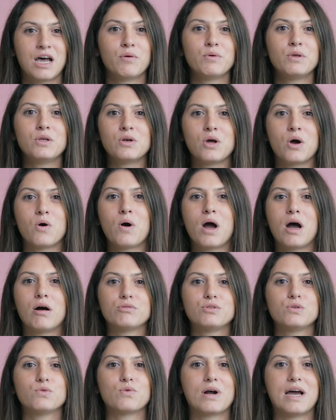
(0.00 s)
Now you know
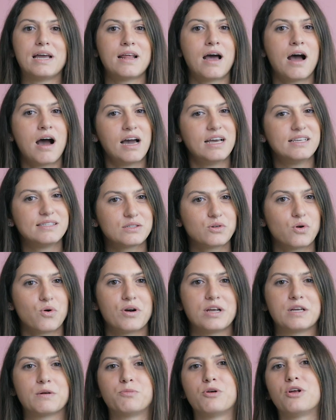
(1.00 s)
how to write
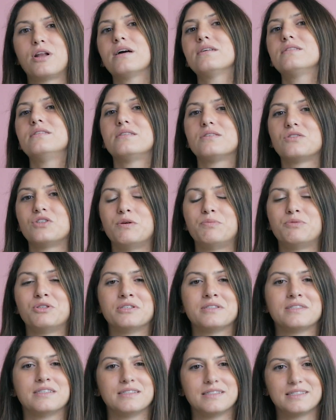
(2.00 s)
high-scoring product
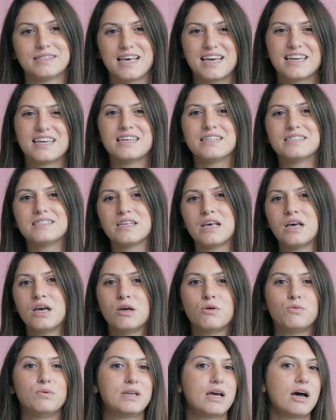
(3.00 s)
descriptions in seconds
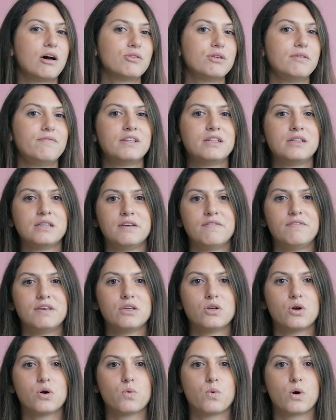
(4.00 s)
without even
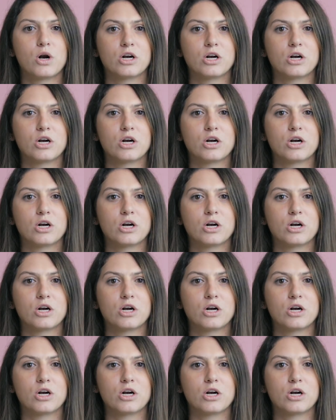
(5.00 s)
leaving your